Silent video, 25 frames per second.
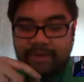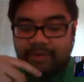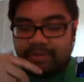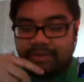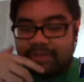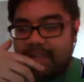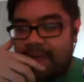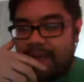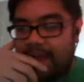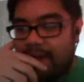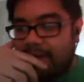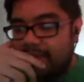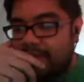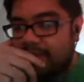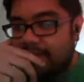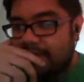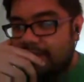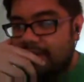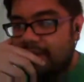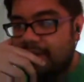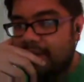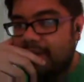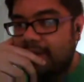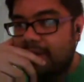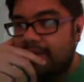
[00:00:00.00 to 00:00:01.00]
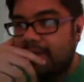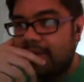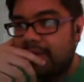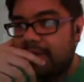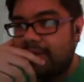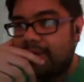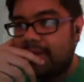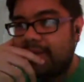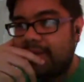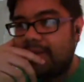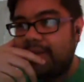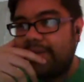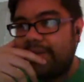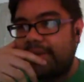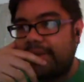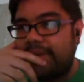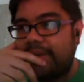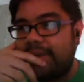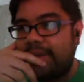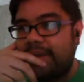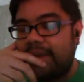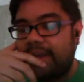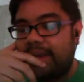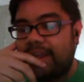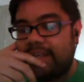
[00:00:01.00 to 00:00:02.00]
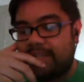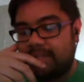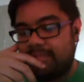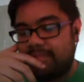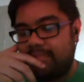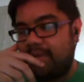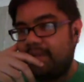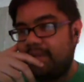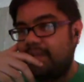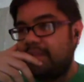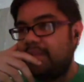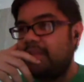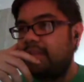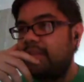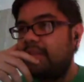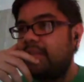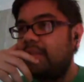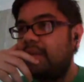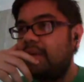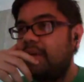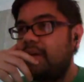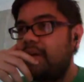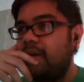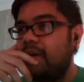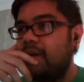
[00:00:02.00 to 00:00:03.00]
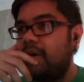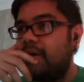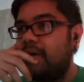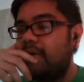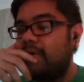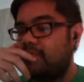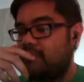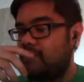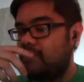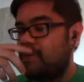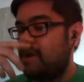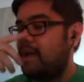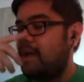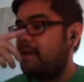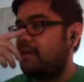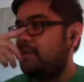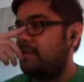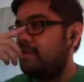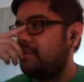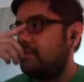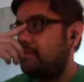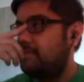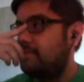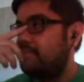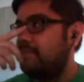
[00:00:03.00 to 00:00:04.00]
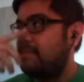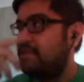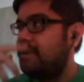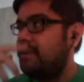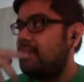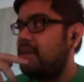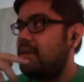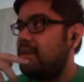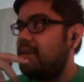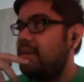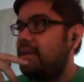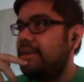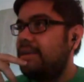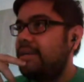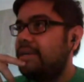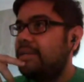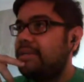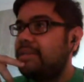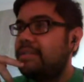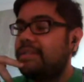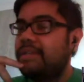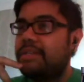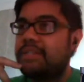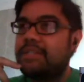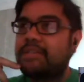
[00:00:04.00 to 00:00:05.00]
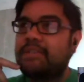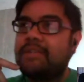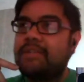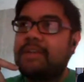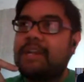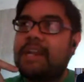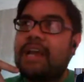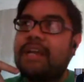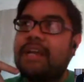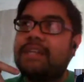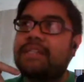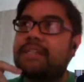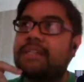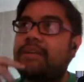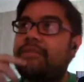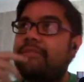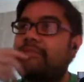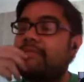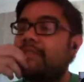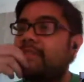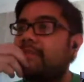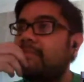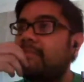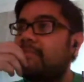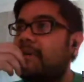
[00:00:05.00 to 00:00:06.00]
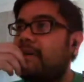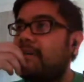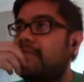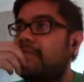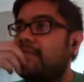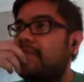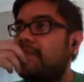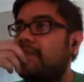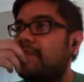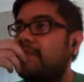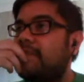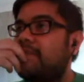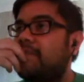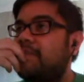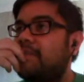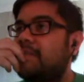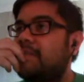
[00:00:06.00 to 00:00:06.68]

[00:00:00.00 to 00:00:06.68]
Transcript: doubt it has been a while. since we last corresponded.